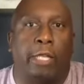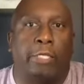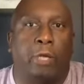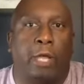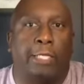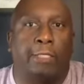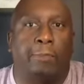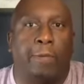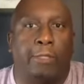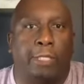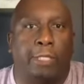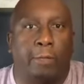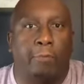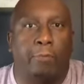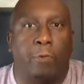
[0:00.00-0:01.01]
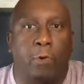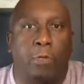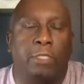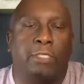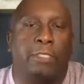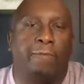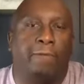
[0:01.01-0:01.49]
talked about the
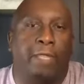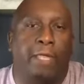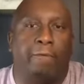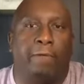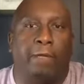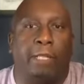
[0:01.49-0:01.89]
importance of giving,